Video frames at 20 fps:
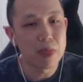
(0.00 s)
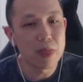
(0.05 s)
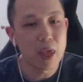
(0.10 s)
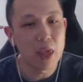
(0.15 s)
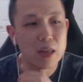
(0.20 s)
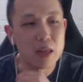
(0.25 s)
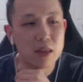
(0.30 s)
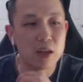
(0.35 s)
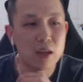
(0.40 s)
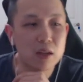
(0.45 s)

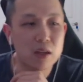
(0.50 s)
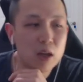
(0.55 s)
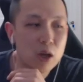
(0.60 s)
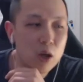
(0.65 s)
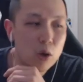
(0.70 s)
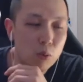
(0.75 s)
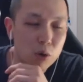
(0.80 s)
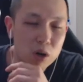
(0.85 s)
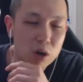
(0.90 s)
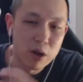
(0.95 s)
and then
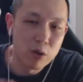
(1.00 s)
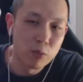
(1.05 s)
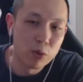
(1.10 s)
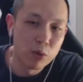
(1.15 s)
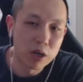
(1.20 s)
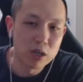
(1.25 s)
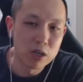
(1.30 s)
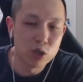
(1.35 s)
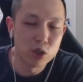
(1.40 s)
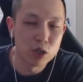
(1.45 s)
one of my win
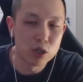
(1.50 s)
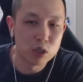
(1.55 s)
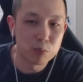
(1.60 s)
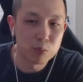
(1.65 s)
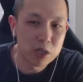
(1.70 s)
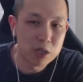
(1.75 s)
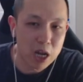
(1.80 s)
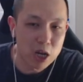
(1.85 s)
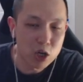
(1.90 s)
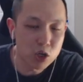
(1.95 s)
conditions
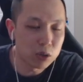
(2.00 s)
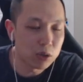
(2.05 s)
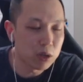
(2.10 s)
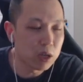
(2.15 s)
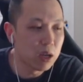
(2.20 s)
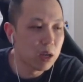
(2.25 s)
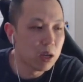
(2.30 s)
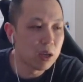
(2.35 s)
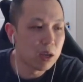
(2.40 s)
potentially